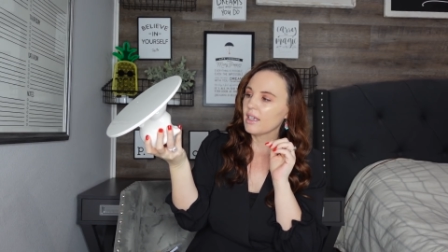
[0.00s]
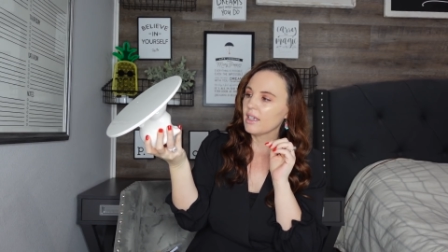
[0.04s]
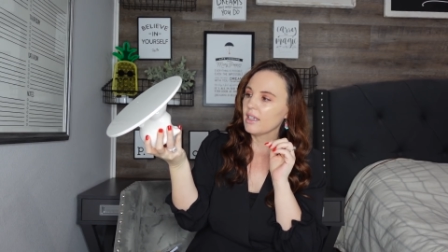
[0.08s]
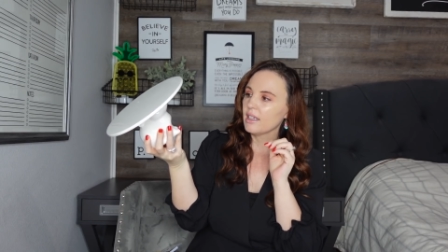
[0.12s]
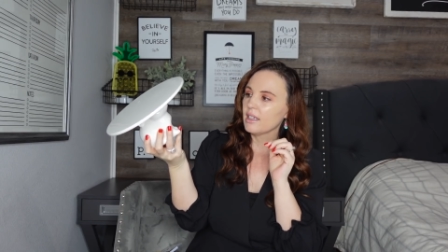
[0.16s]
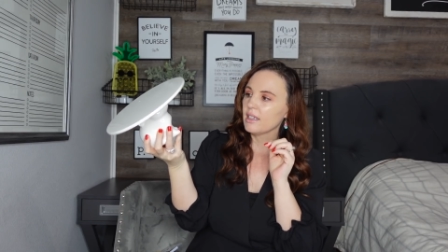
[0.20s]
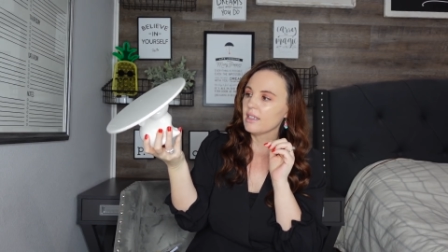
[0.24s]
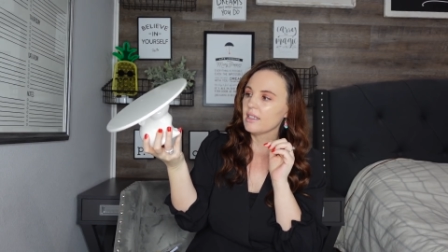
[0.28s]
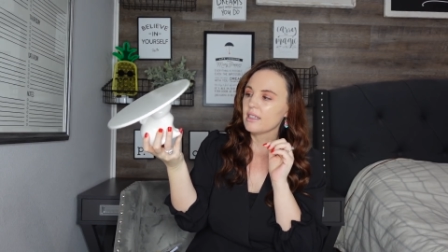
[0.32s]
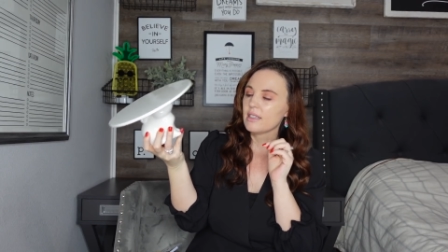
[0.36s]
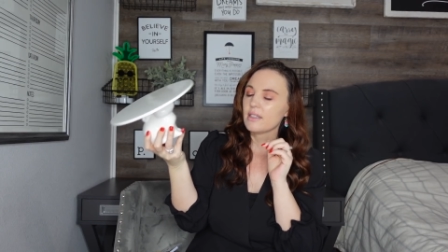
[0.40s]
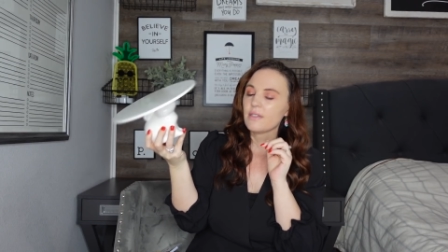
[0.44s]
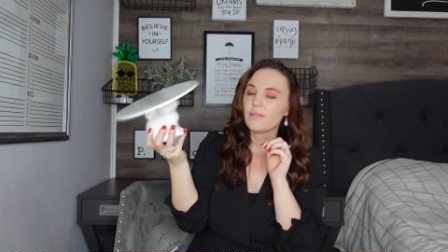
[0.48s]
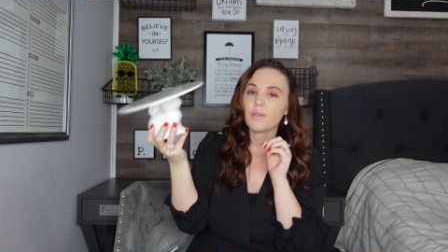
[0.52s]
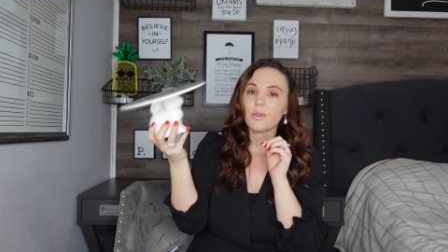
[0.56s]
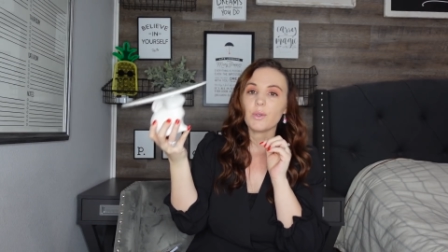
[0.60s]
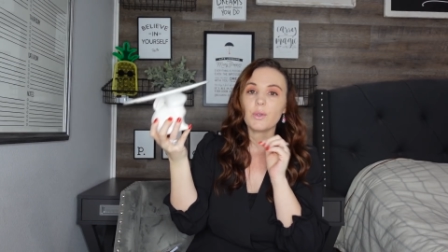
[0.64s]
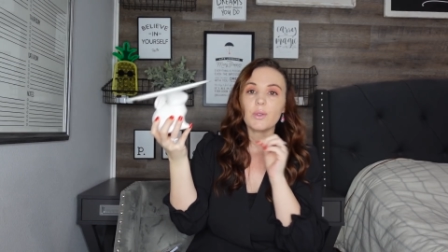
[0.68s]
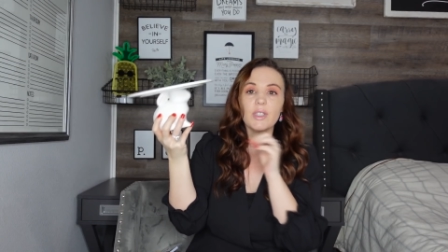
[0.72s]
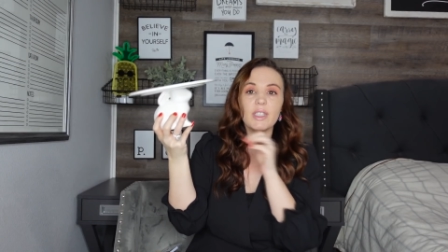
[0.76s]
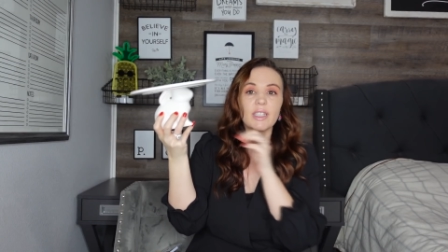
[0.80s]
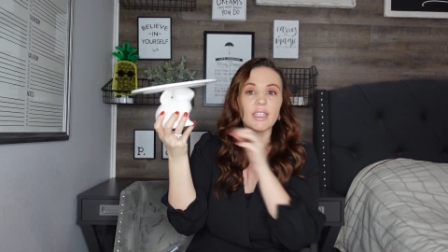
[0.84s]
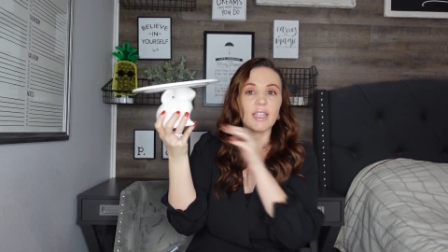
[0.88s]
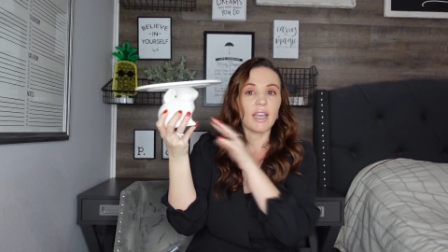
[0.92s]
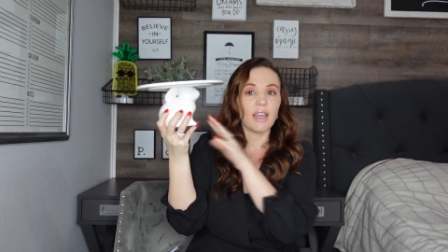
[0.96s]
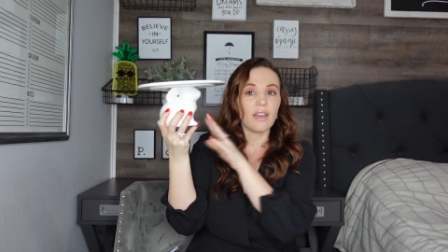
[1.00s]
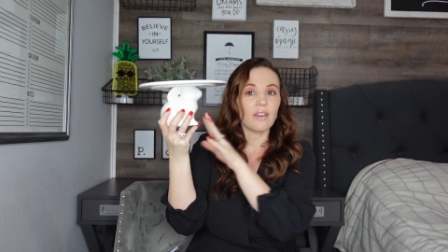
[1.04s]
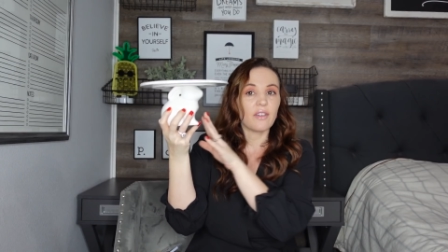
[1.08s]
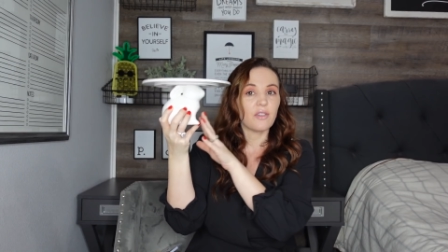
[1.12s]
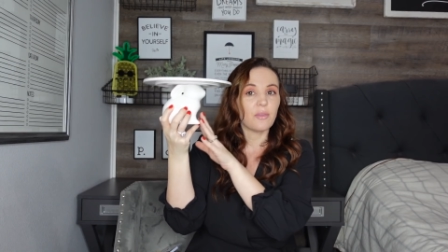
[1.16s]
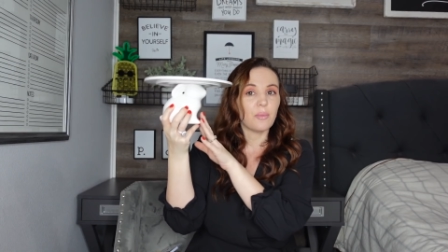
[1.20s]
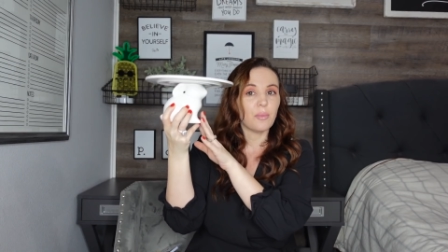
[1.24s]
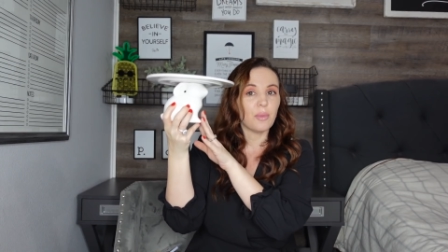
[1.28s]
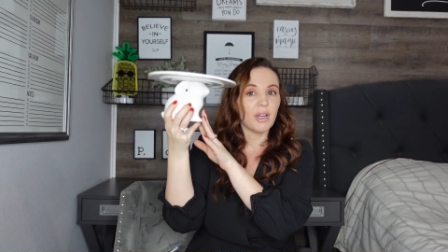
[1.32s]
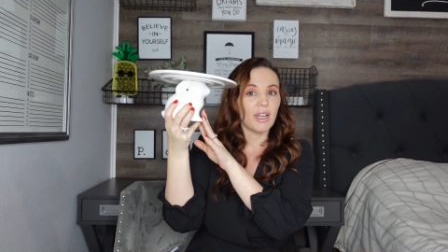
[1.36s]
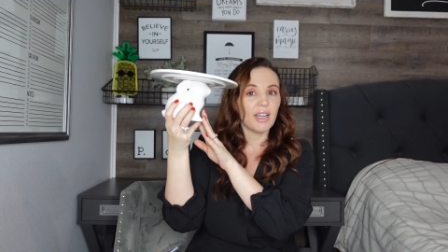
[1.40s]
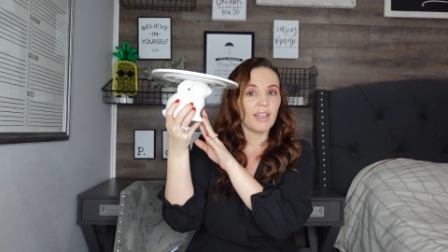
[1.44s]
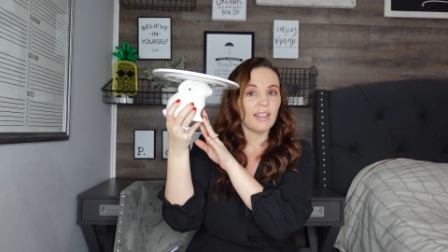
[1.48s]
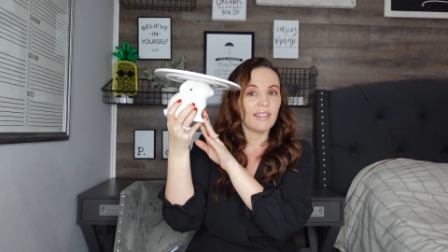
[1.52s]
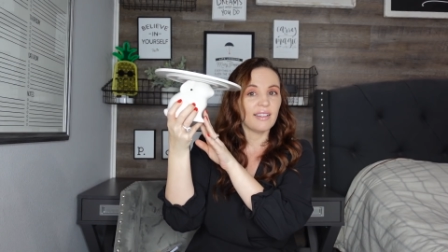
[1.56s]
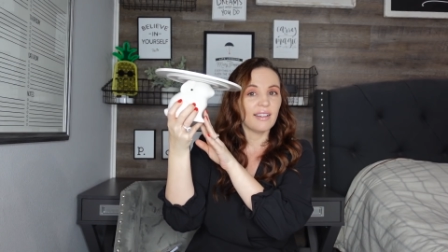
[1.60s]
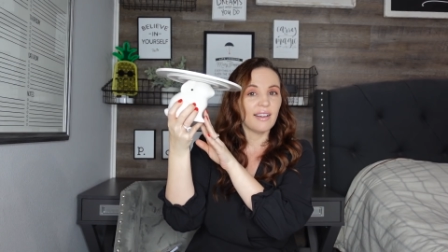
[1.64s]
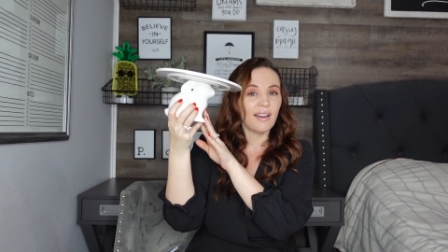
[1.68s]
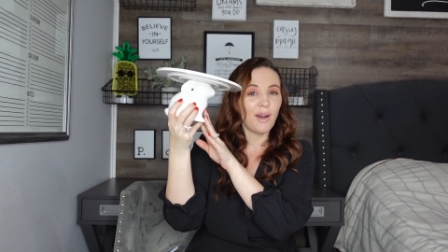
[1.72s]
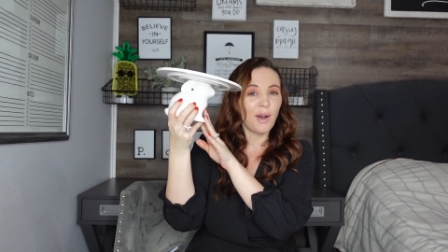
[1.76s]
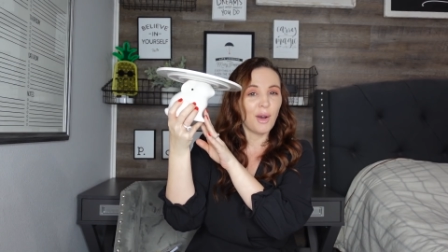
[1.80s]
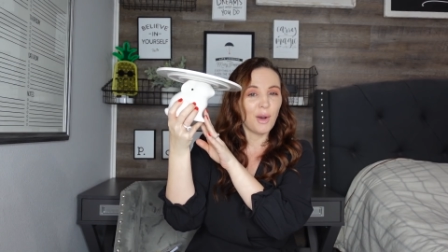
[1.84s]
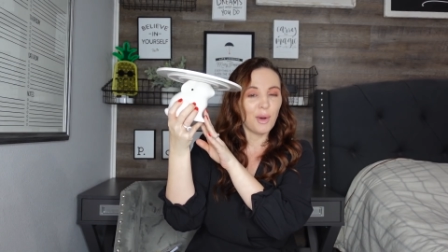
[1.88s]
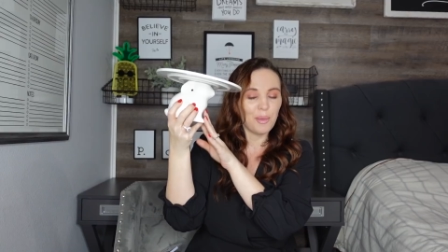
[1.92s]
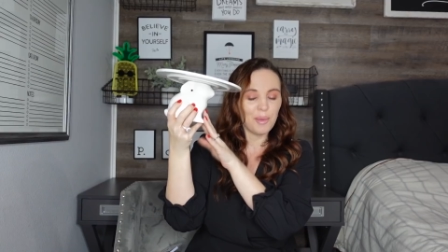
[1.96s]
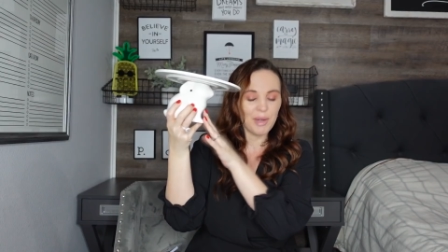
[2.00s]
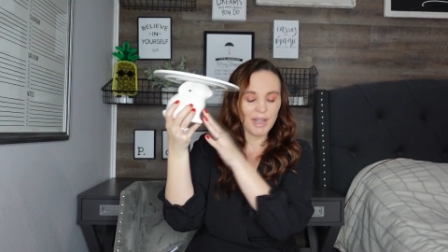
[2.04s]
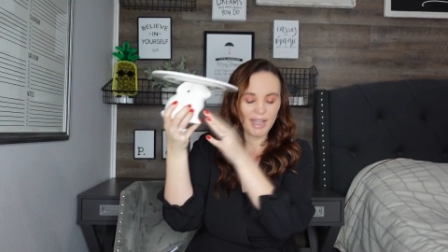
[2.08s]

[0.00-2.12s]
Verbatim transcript: It is food safe, but oh